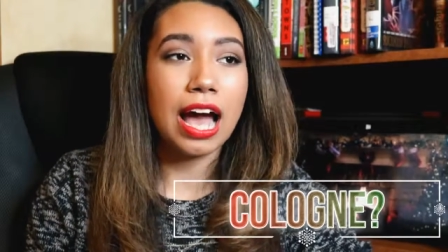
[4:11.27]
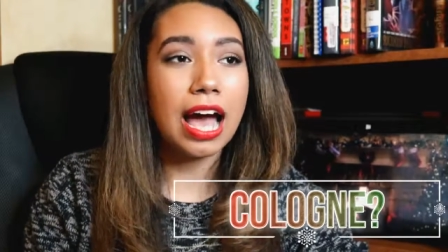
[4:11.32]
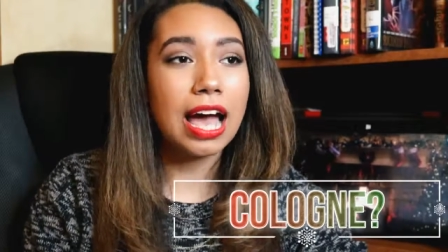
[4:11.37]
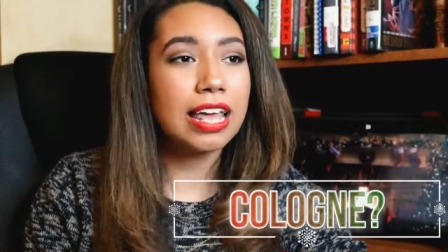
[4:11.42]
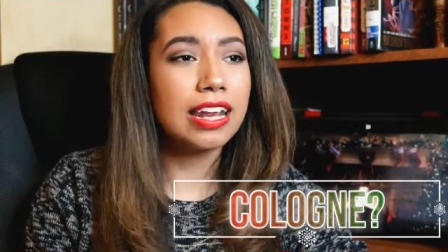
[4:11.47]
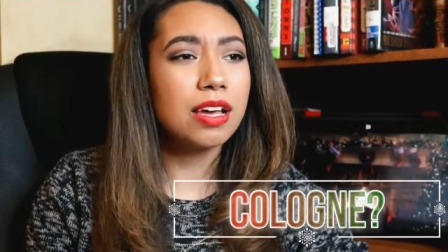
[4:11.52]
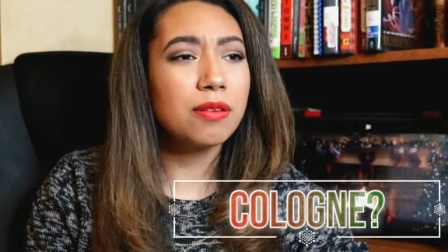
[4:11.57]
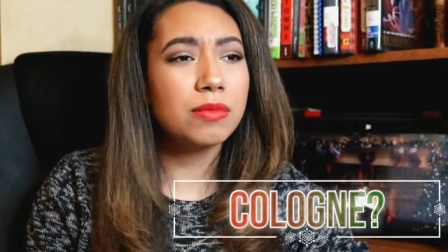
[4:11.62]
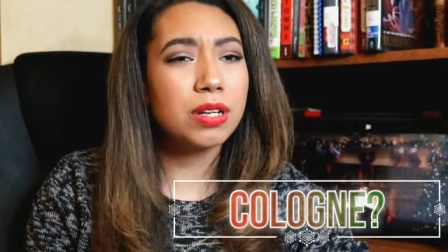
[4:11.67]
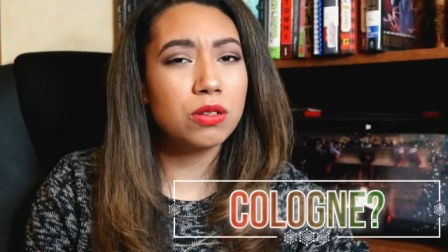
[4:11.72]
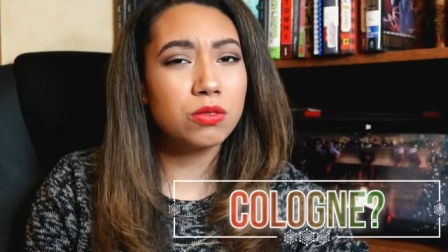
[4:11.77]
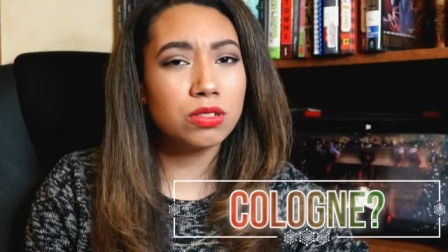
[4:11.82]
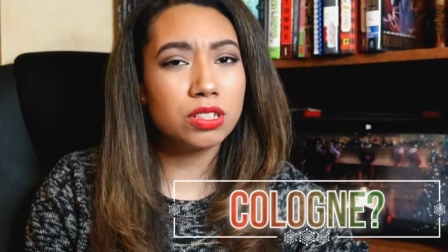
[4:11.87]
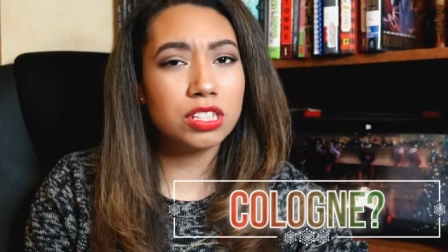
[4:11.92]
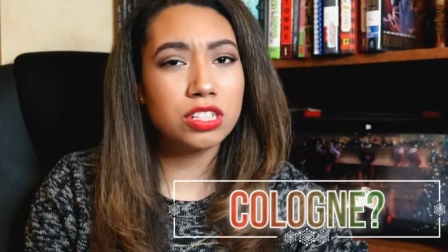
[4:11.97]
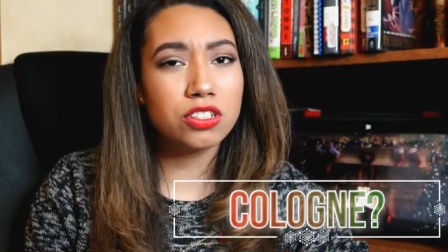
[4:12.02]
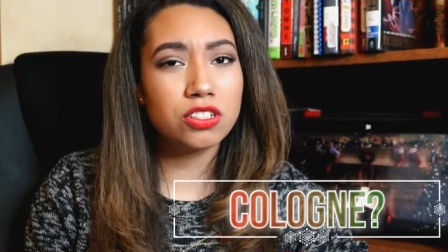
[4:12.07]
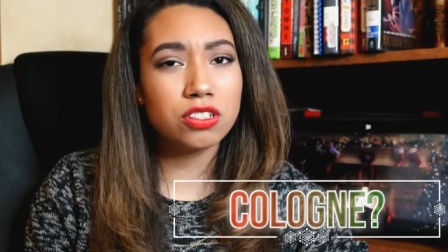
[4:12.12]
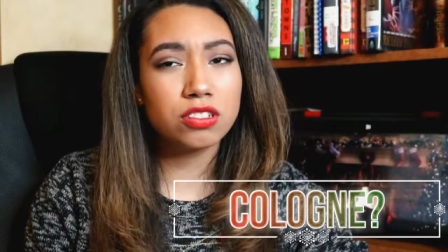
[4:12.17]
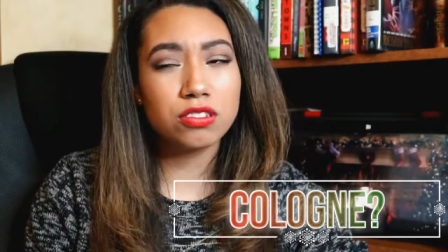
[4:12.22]
And I'm not
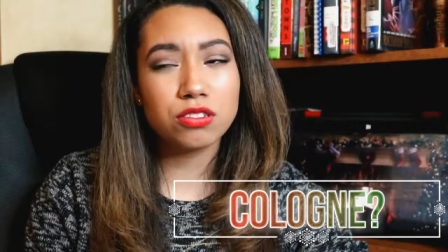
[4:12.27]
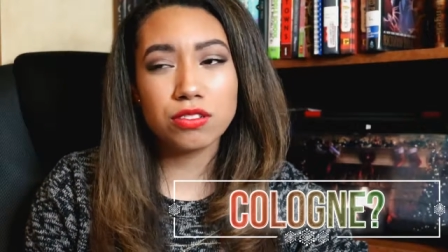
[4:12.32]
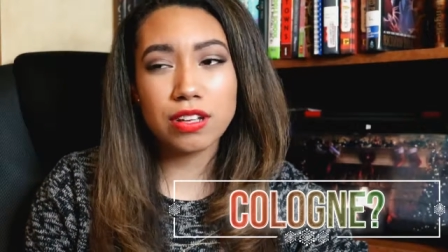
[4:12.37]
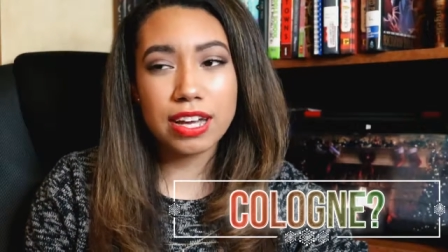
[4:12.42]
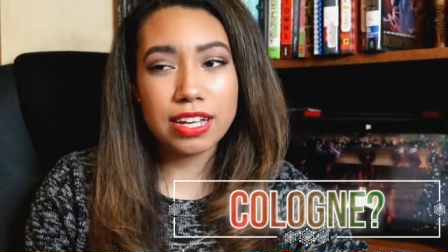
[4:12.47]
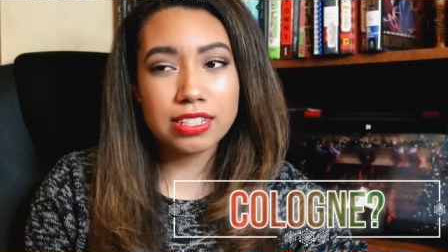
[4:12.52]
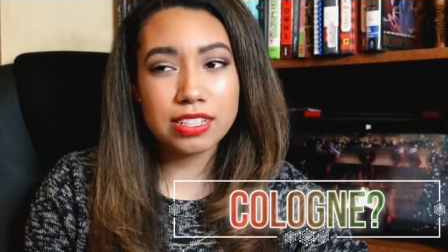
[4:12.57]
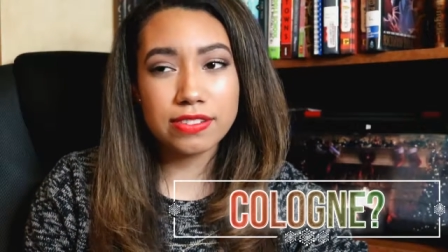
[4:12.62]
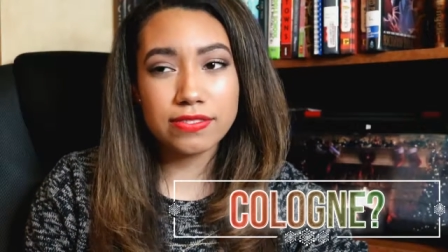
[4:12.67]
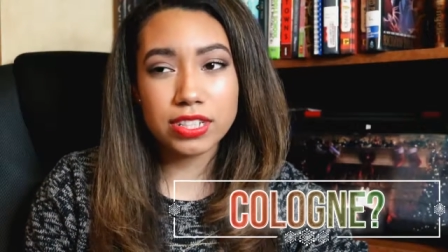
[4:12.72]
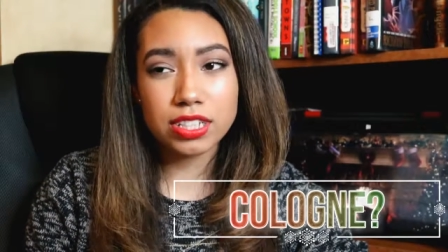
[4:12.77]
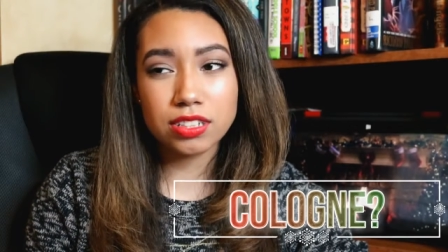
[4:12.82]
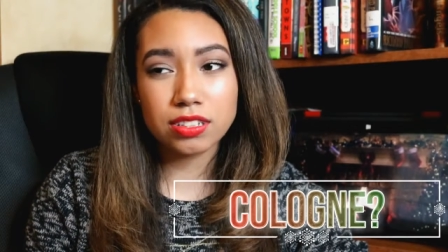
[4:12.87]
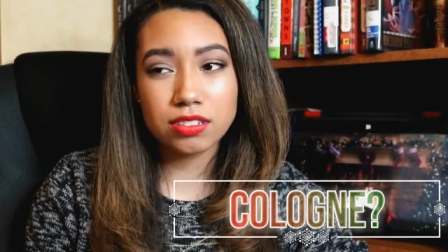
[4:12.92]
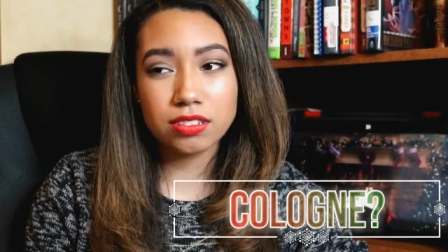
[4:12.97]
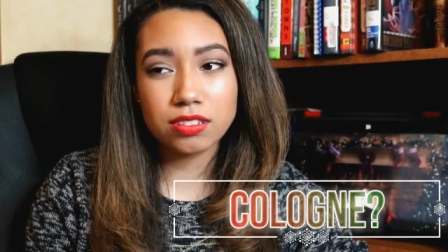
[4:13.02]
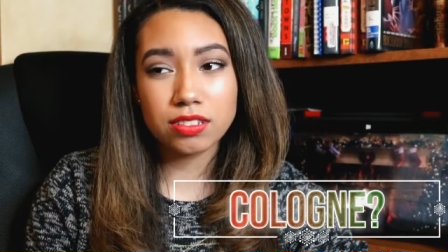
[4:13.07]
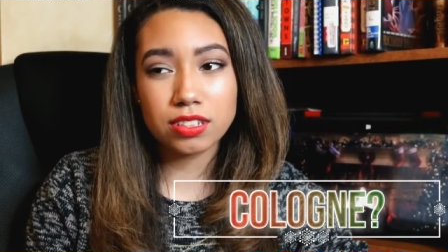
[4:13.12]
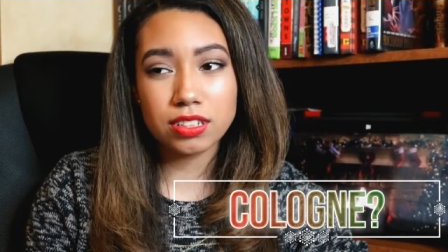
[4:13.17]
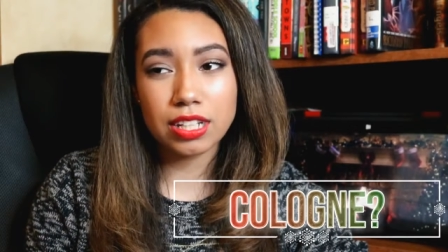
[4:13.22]
really sure, do guys even
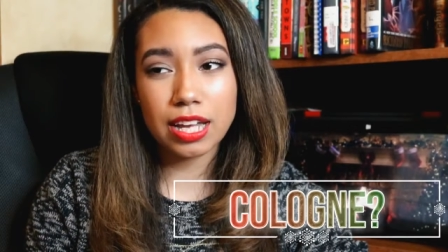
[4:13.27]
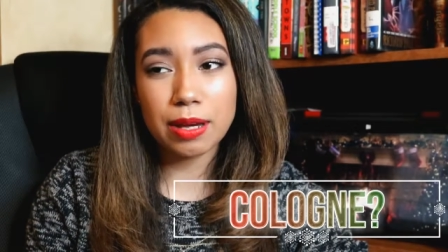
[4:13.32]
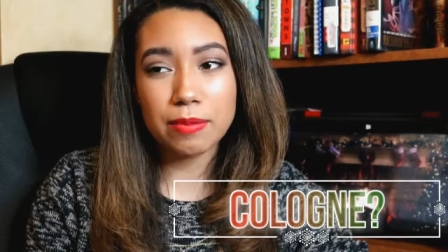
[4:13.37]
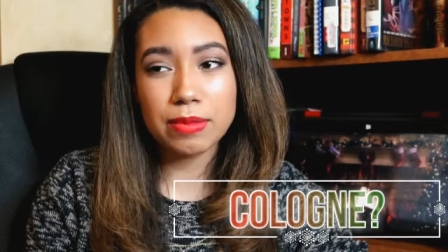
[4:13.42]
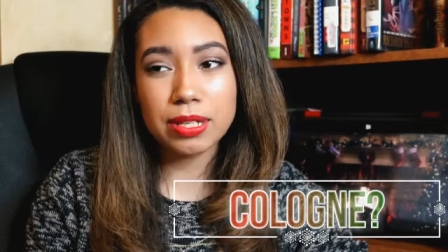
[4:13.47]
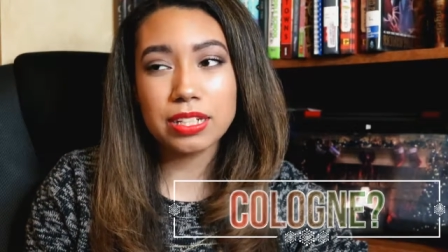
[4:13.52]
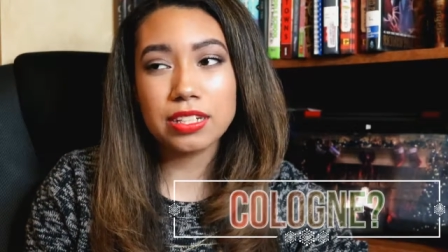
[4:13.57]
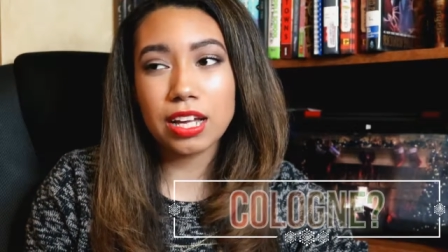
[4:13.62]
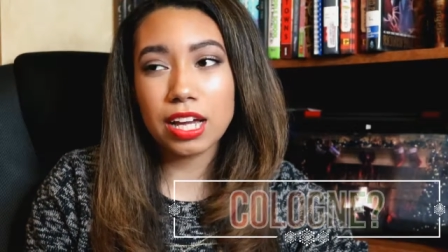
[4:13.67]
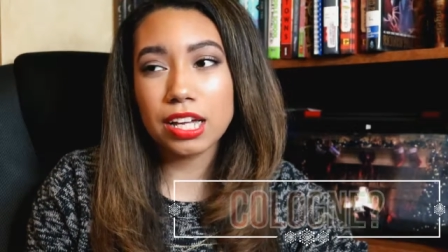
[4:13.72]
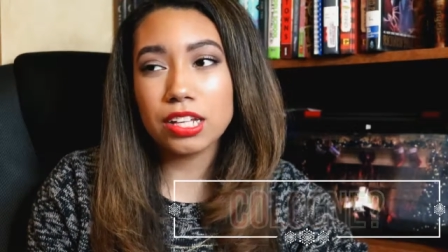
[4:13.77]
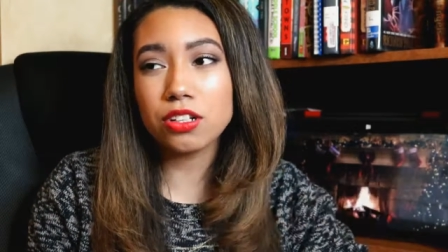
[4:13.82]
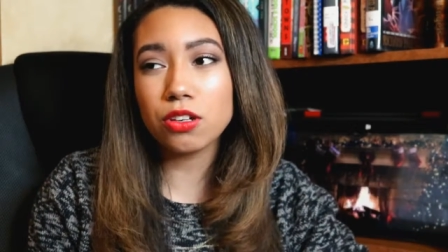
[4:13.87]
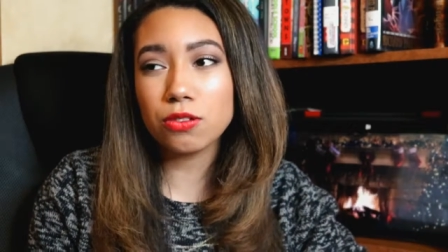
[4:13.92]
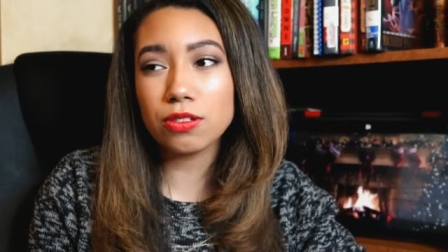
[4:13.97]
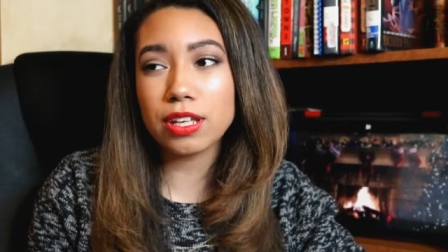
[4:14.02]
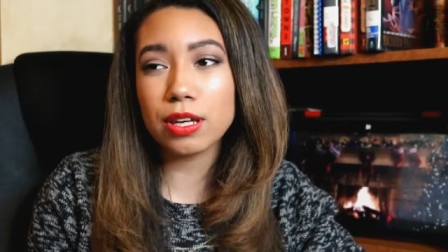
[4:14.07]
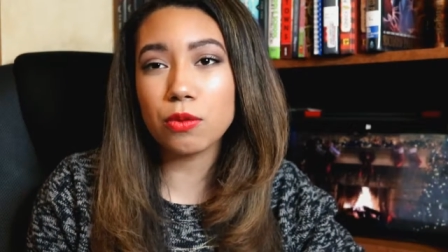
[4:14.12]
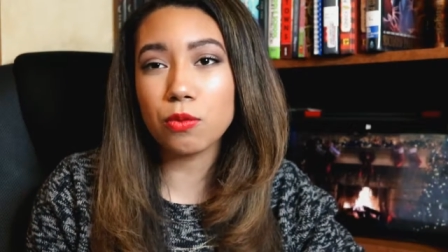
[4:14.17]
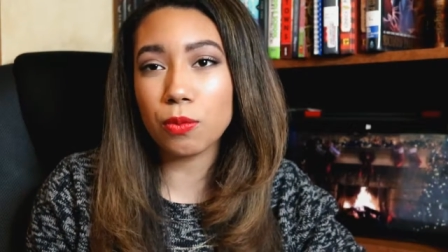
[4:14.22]
I mean, I
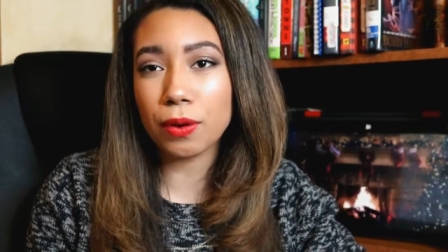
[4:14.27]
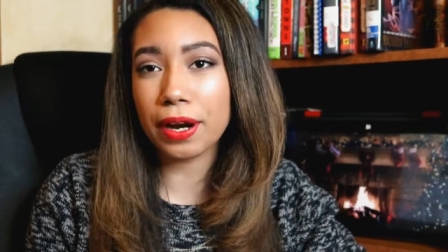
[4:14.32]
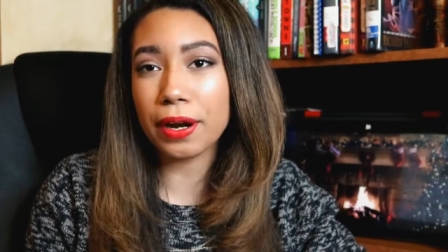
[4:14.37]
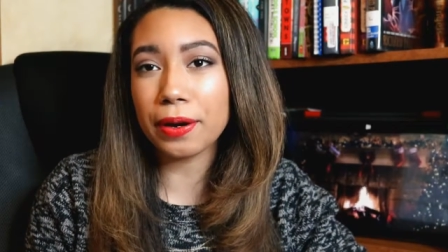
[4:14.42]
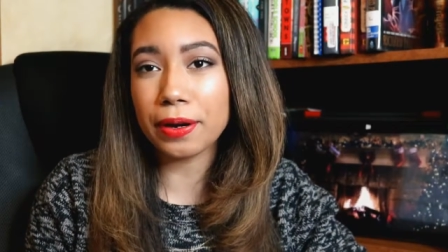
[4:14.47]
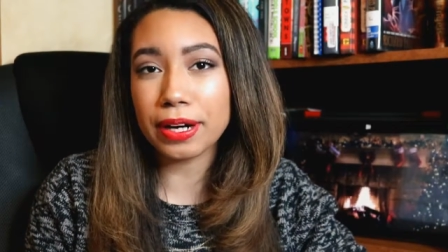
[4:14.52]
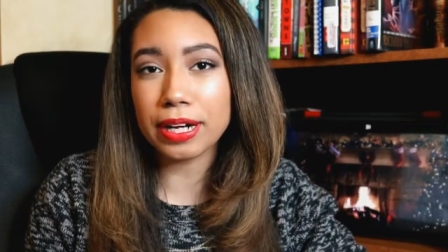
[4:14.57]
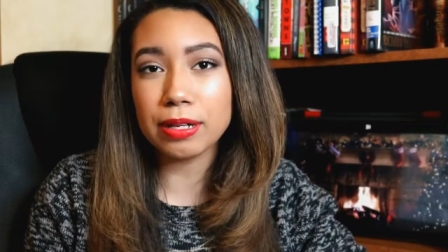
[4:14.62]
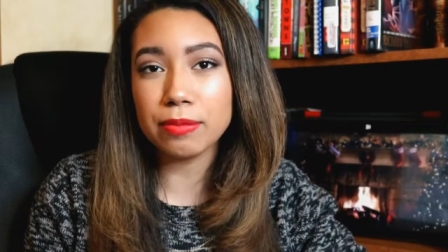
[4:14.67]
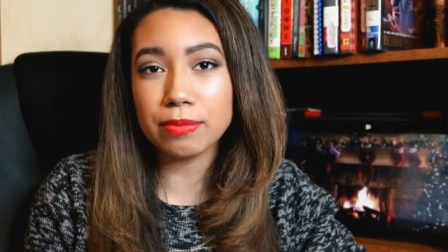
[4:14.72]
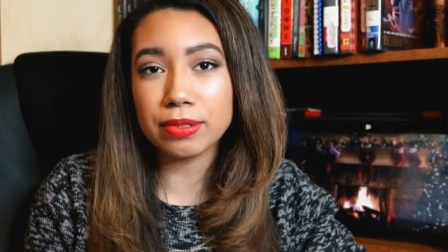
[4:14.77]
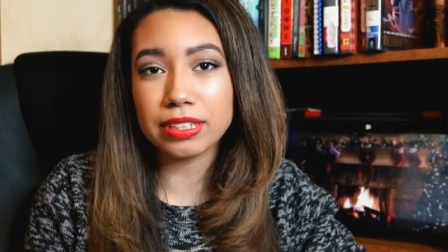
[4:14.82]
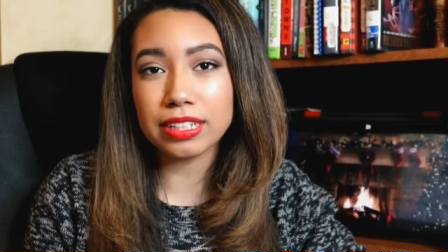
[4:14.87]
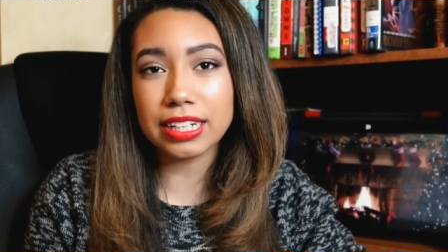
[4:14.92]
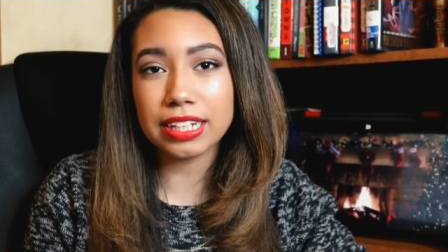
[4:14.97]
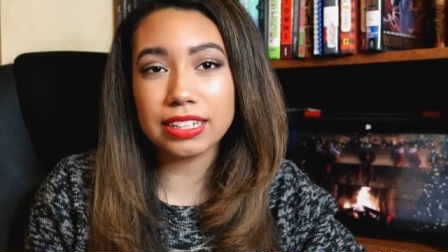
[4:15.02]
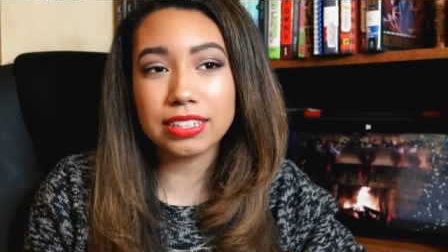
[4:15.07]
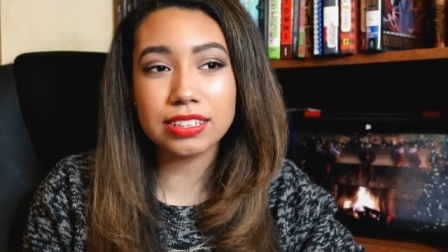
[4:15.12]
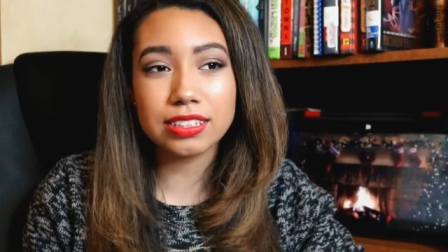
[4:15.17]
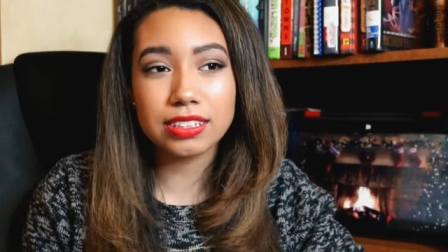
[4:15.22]
know they wear it, but like,